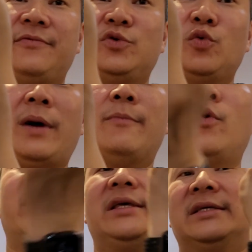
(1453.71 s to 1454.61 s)
So my
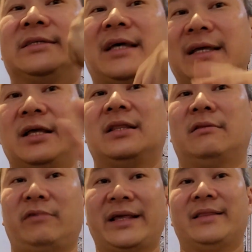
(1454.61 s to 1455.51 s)
body inside
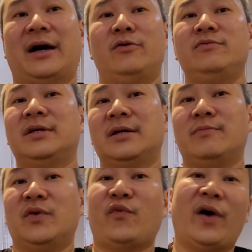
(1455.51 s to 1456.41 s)
right now,
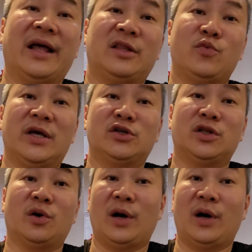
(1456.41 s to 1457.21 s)
before activation,